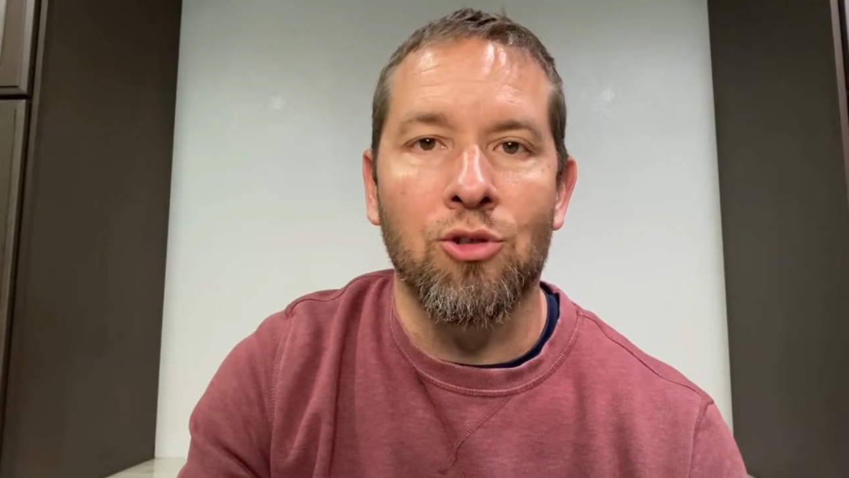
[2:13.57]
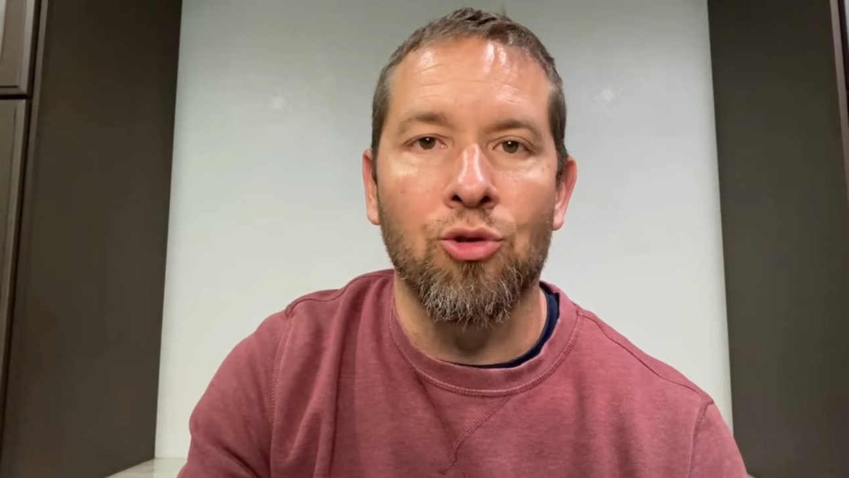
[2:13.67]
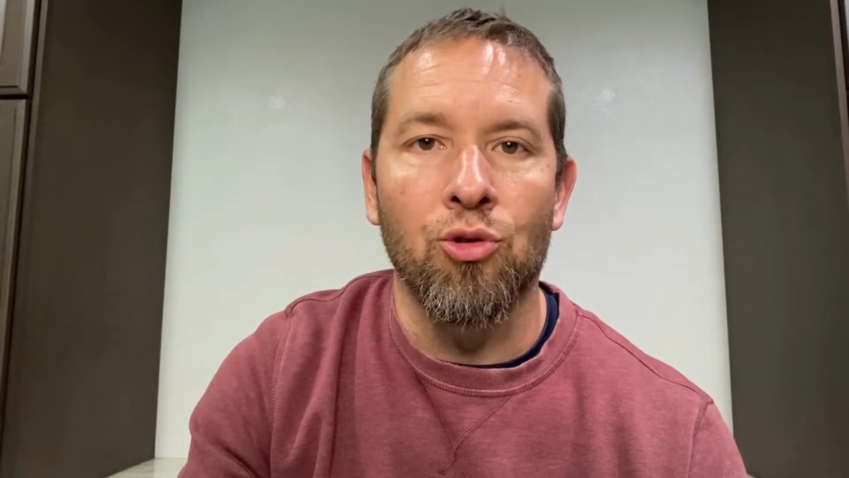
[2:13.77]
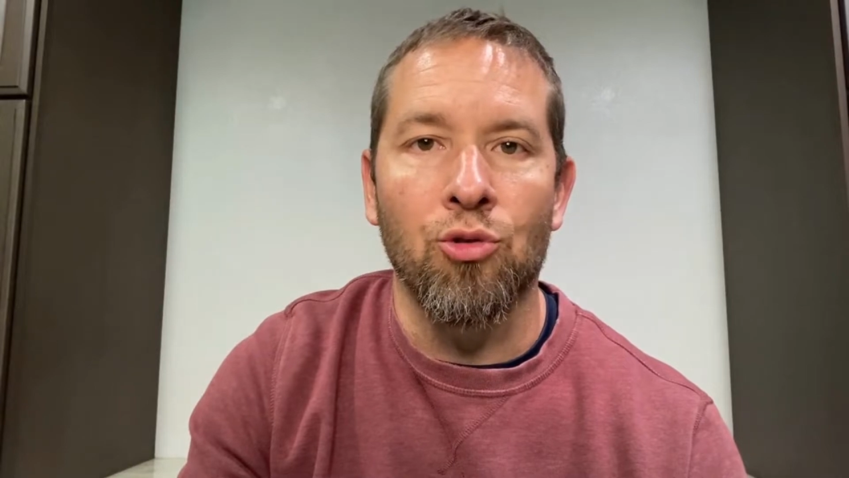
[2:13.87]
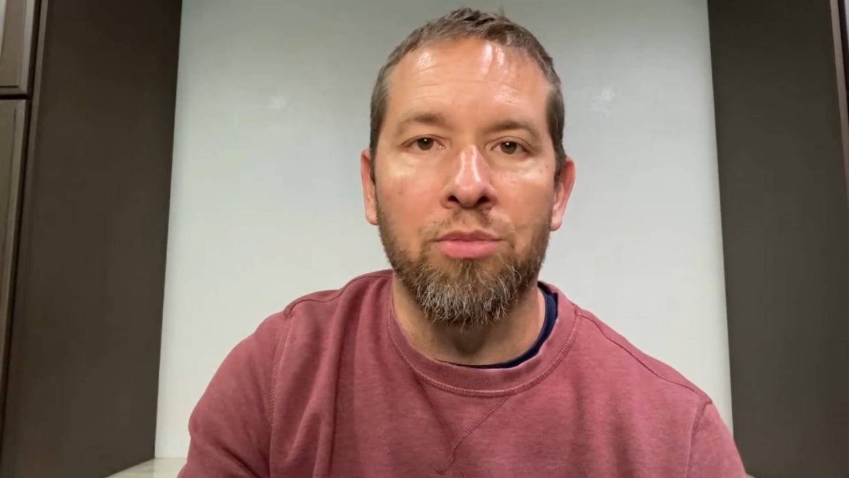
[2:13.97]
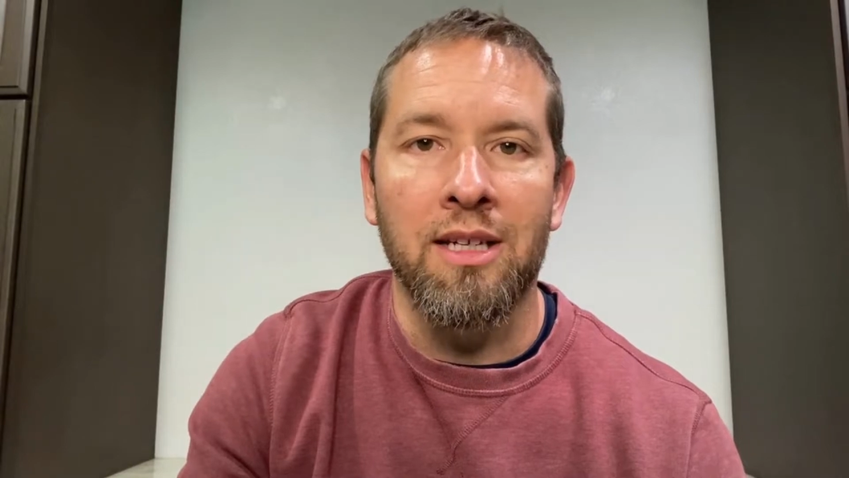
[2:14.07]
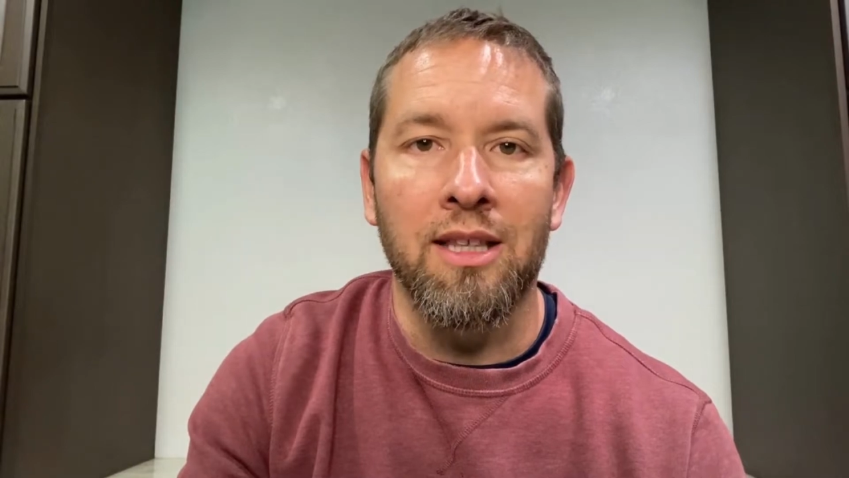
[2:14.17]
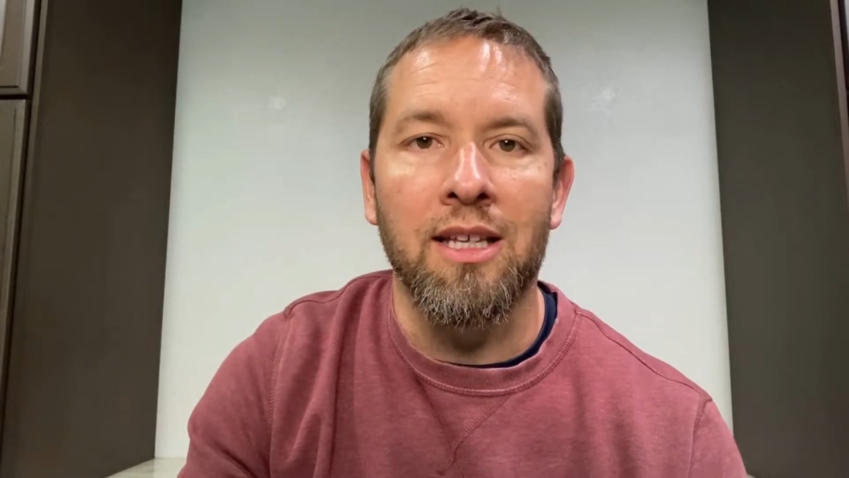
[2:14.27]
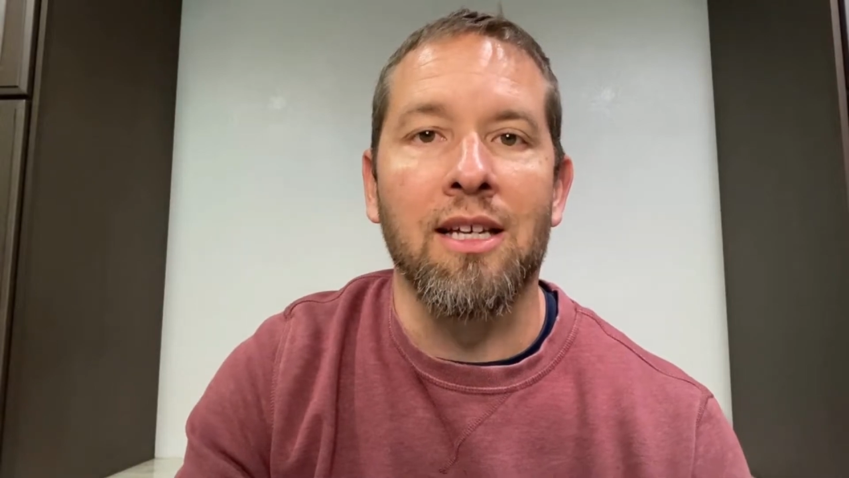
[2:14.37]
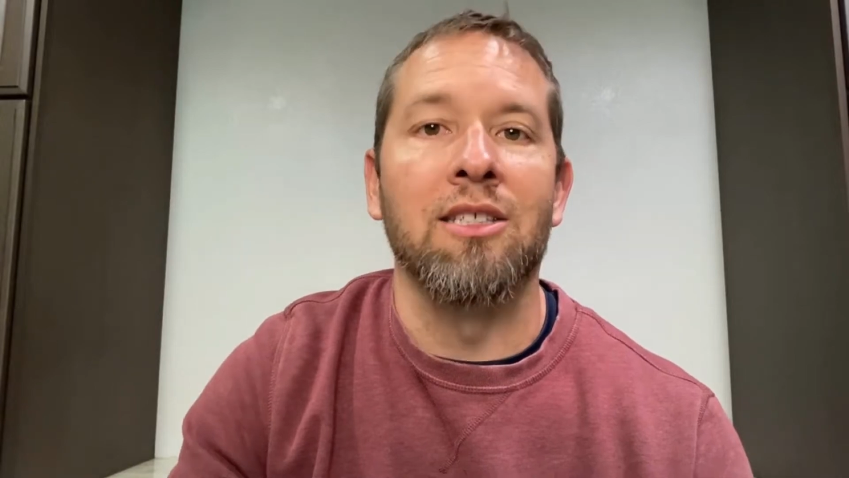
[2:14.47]
to be
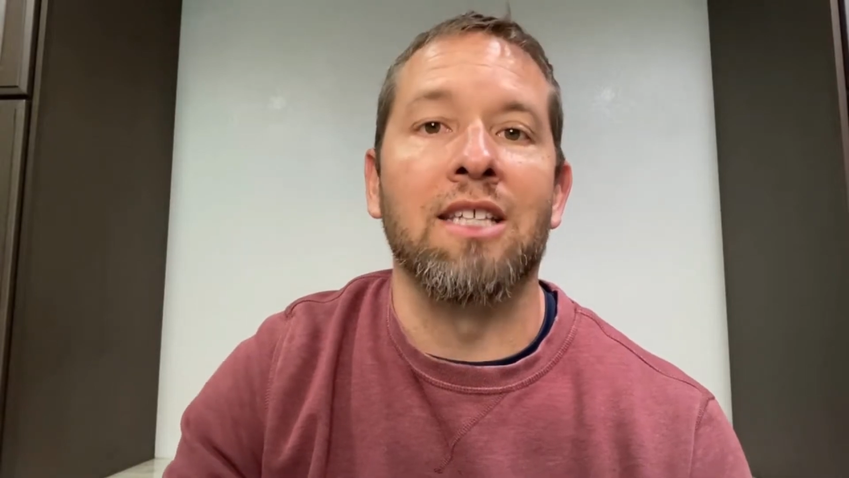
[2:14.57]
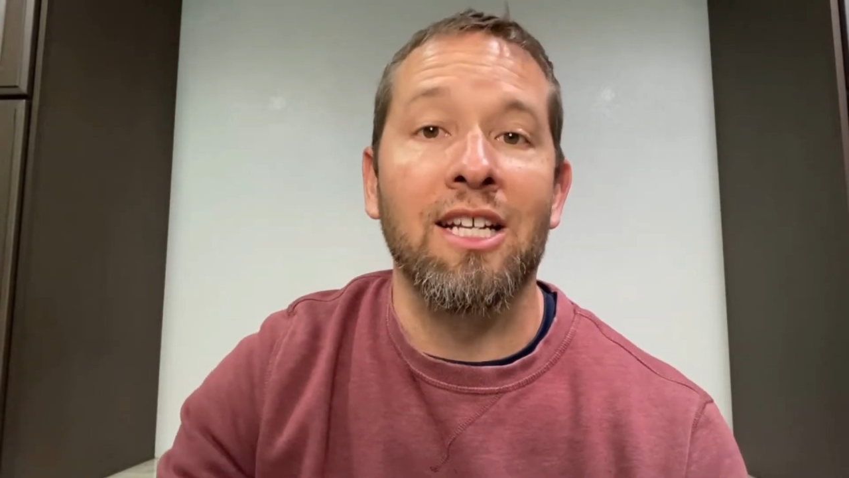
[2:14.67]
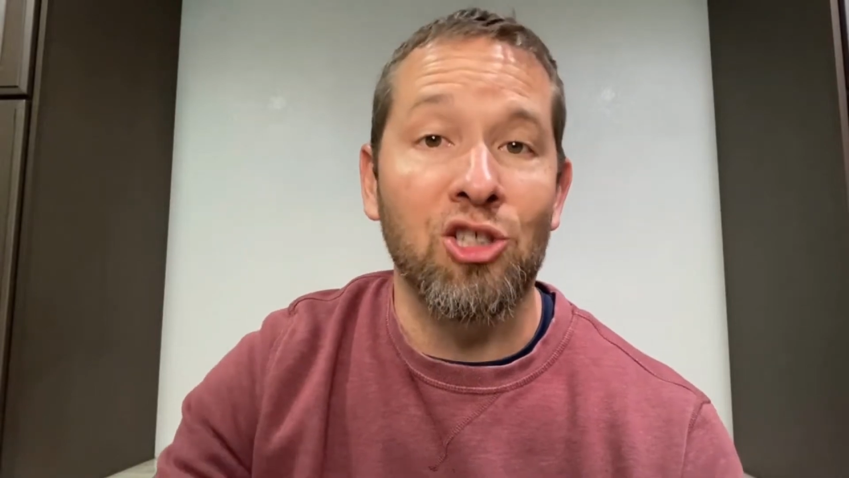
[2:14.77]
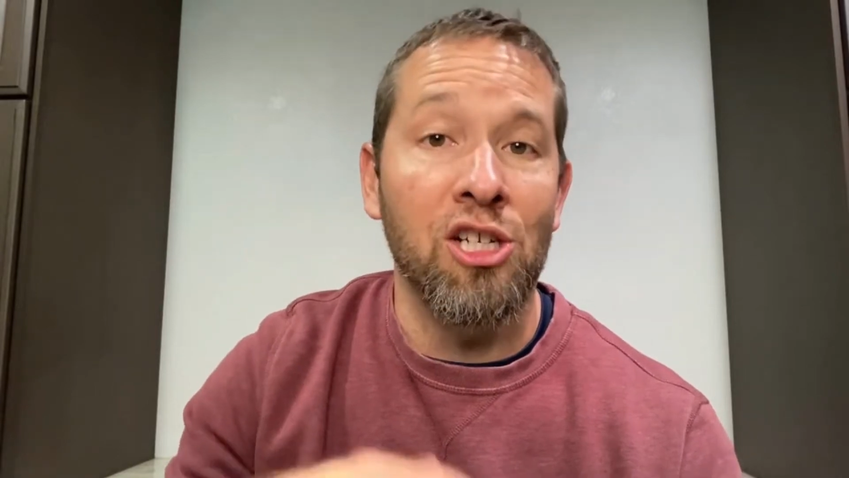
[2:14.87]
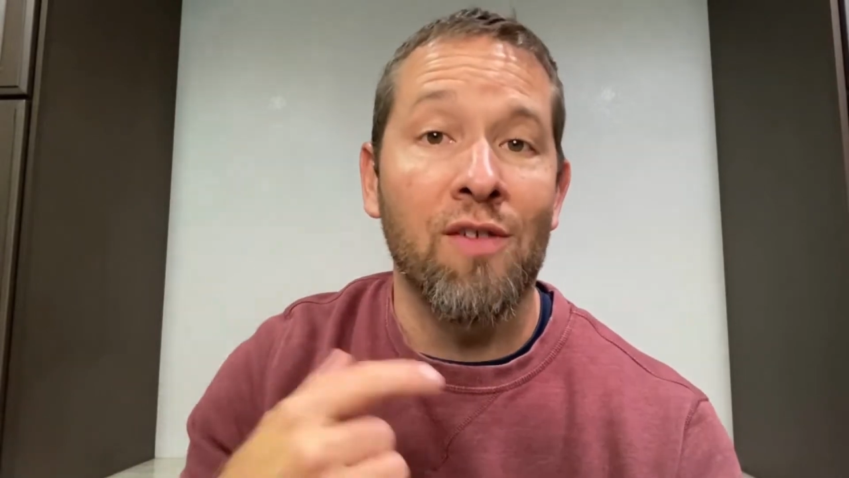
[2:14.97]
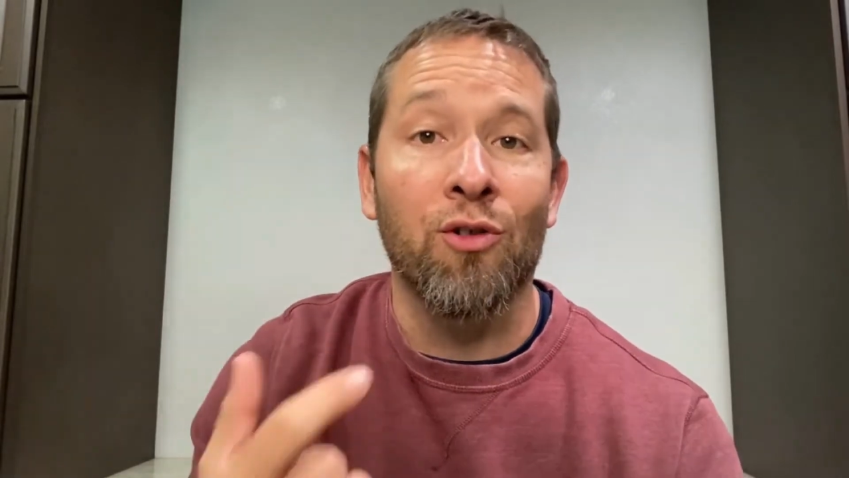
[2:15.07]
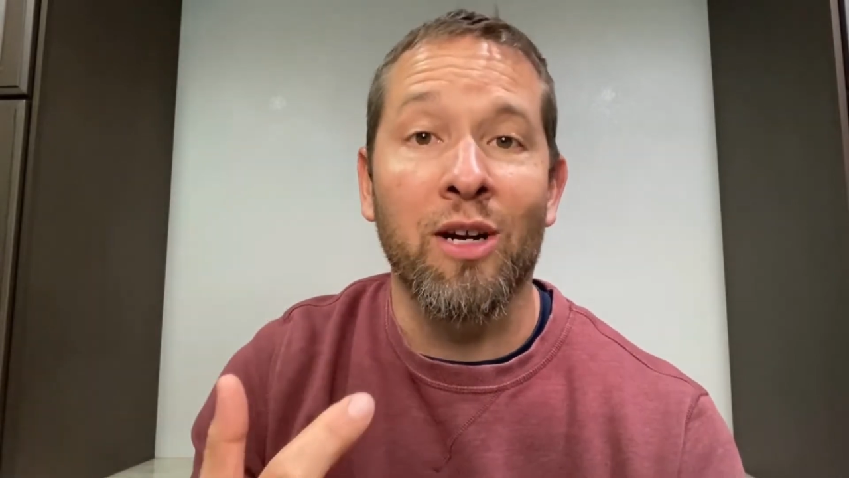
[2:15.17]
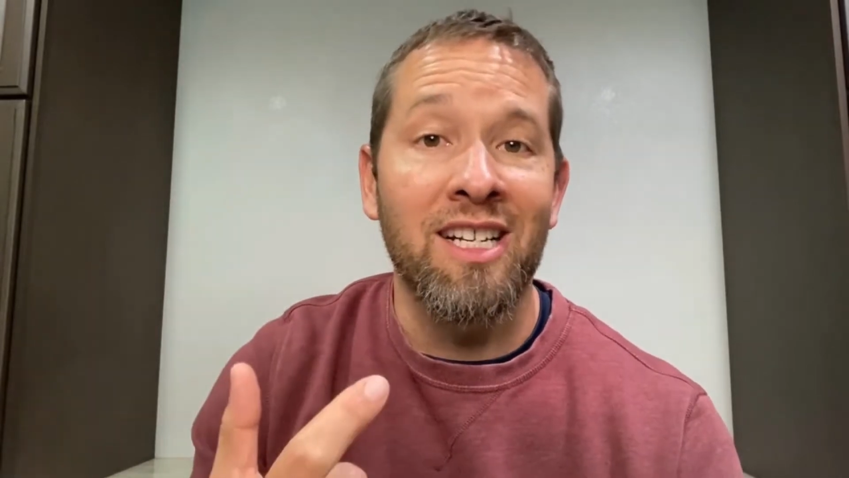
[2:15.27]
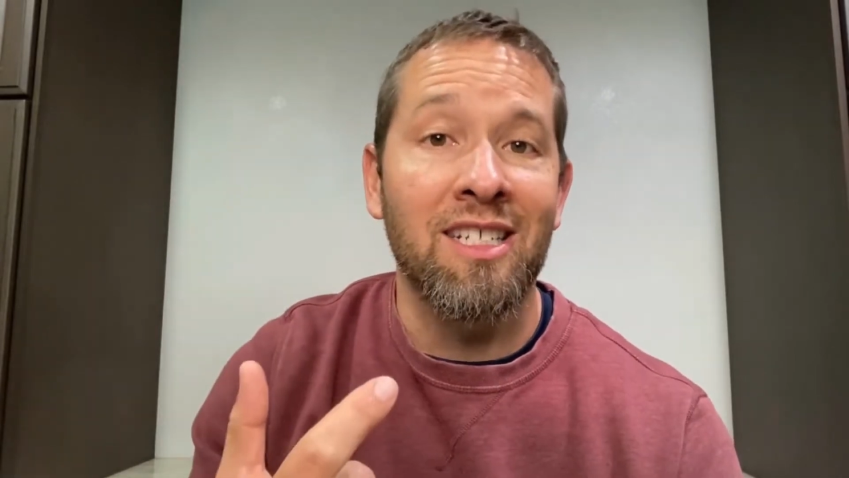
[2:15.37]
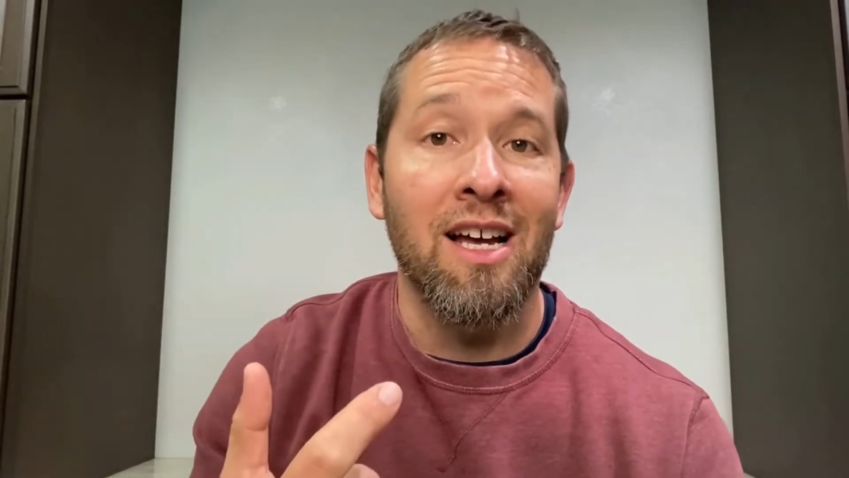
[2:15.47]
the extension of
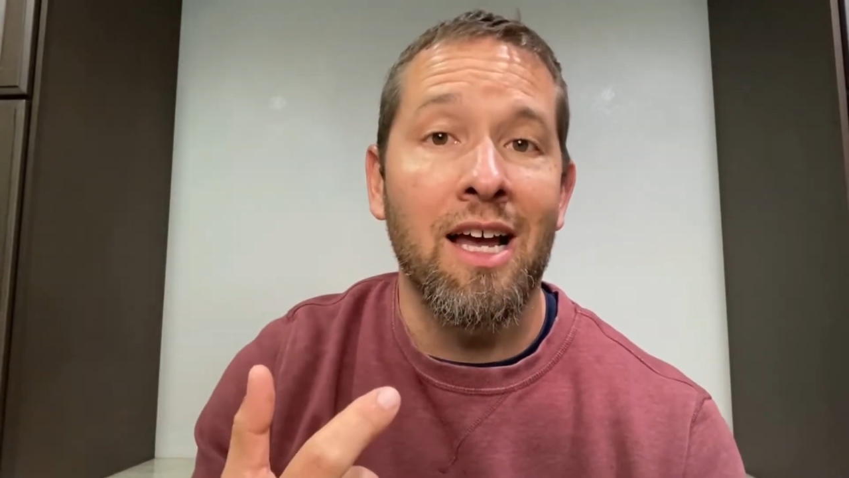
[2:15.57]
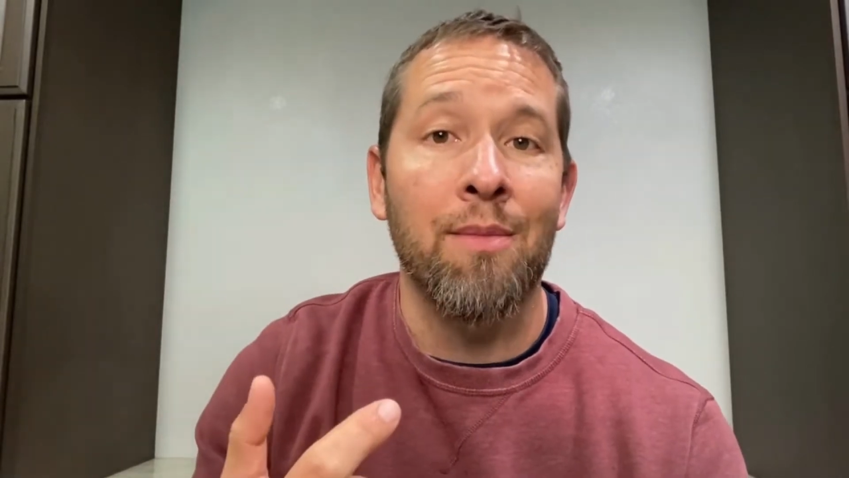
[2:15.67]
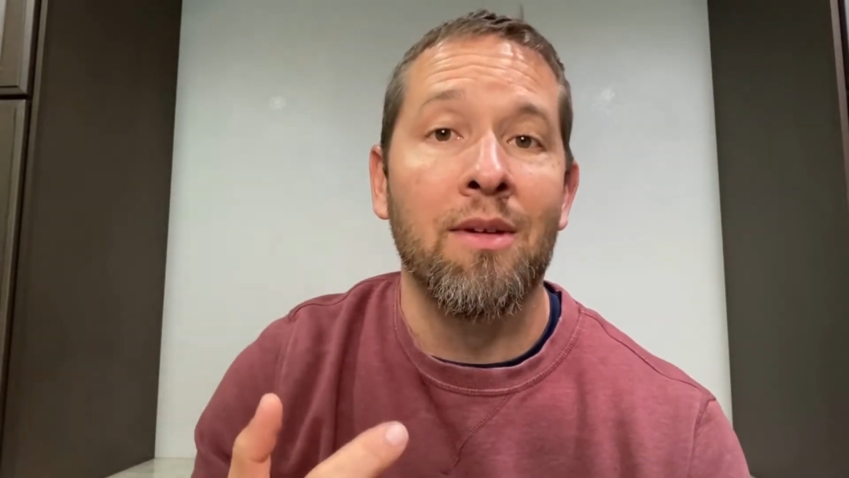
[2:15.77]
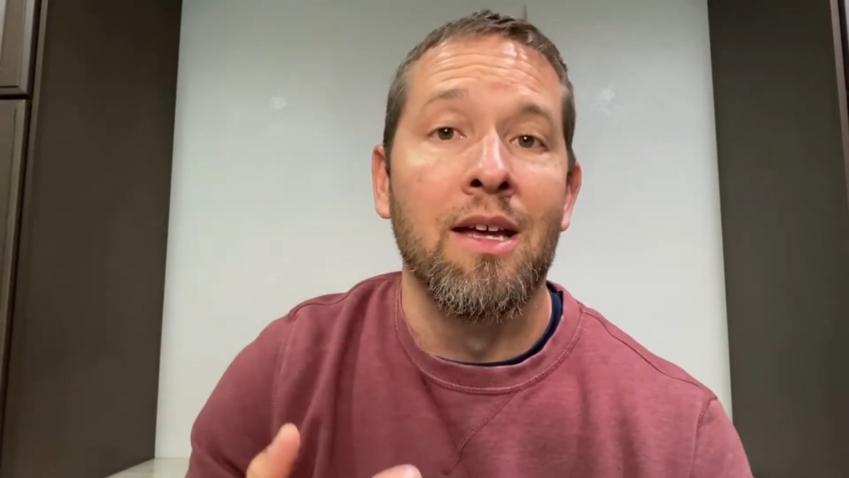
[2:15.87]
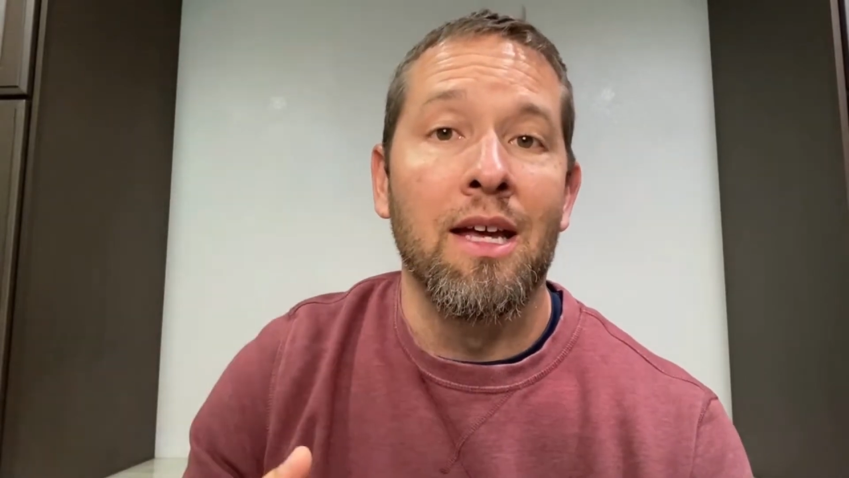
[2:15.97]
green time.